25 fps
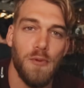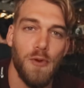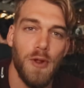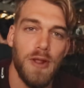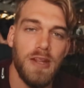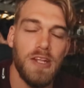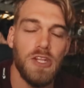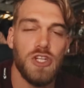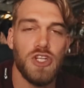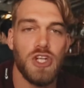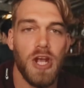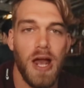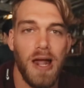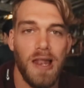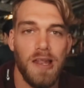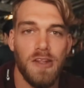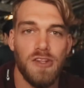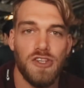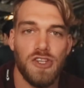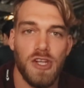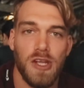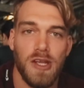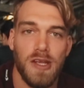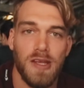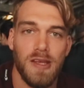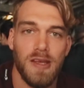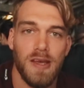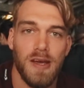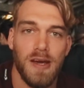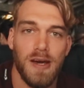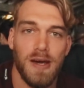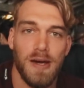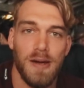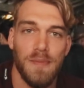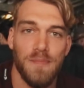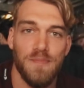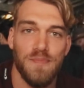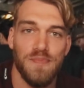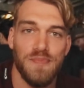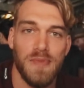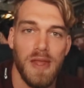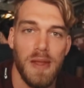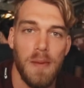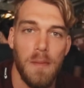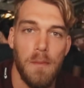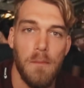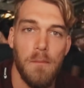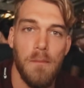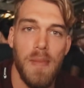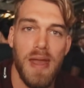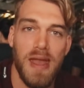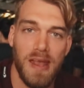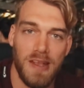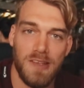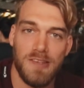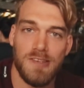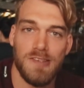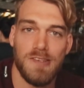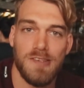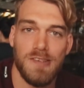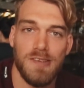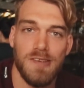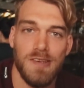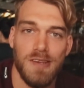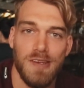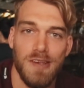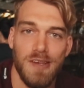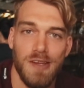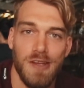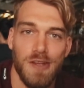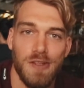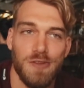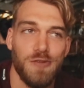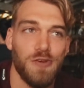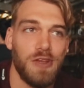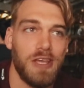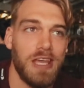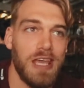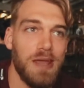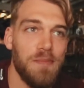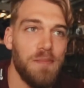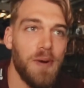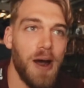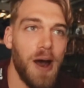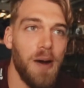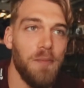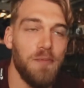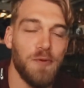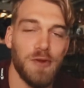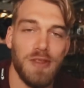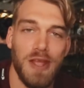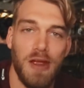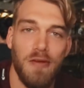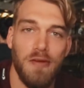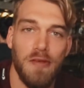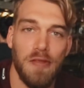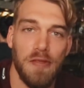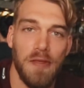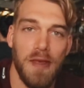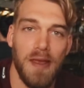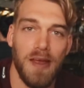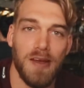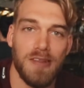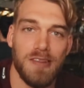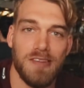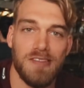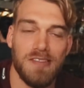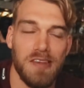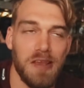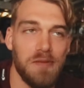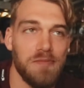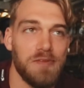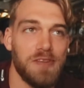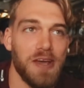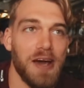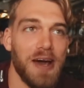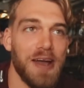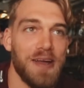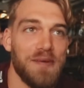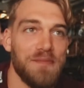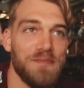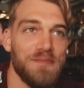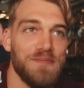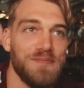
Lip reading: pretty challenging mix to keep up with everything on the same time.